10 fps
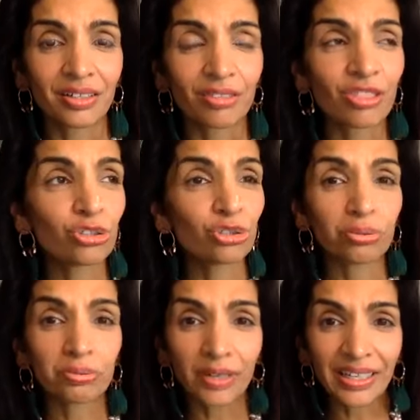The
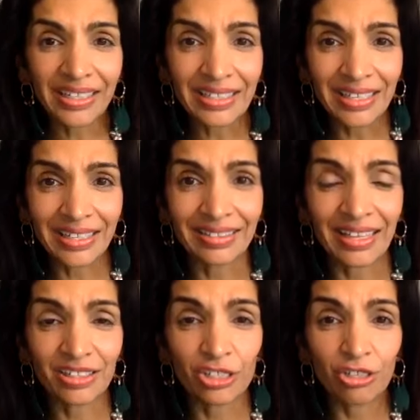training
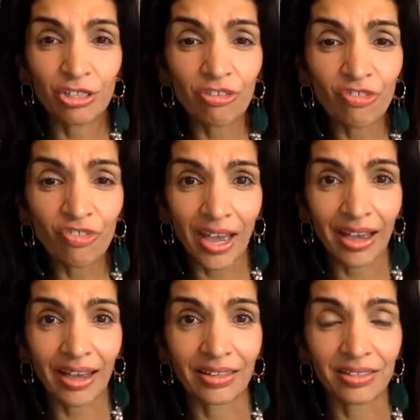that you've
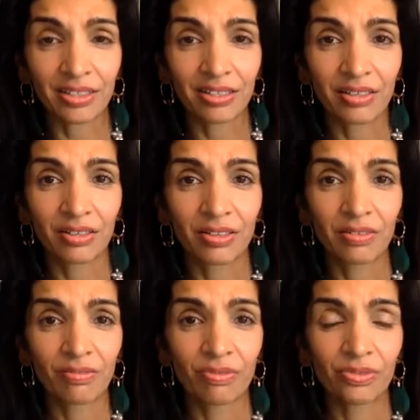had
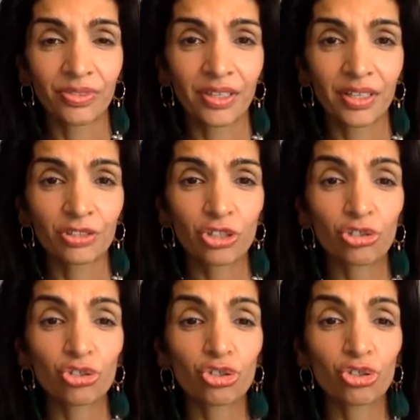to
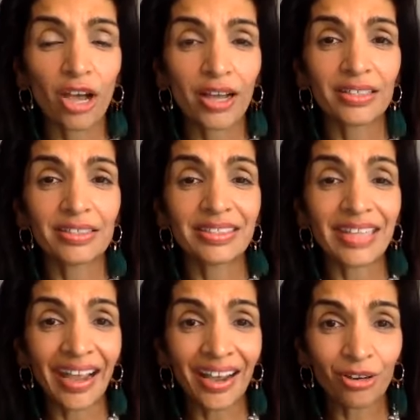shut
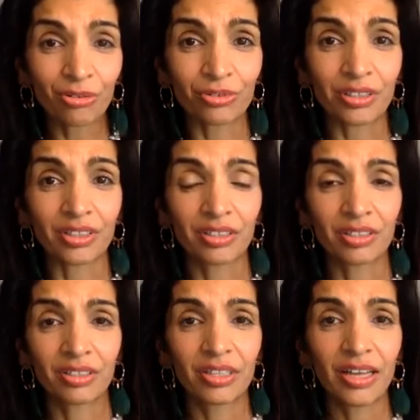down
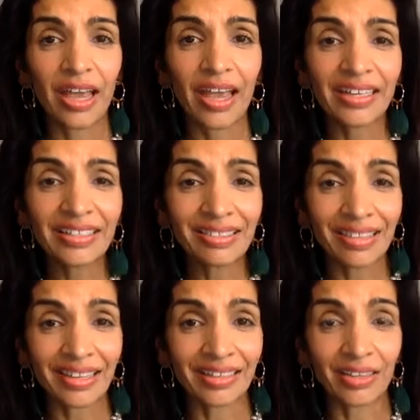
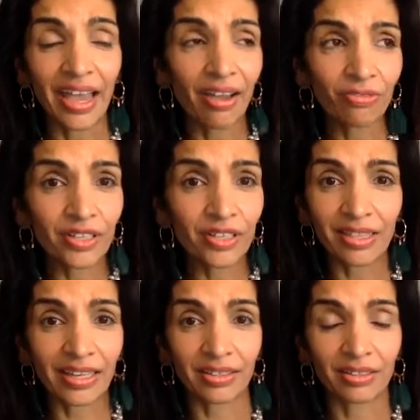anything,
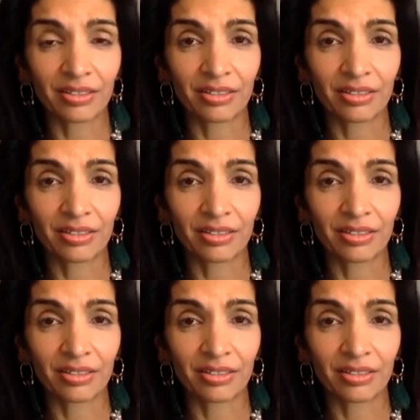everything.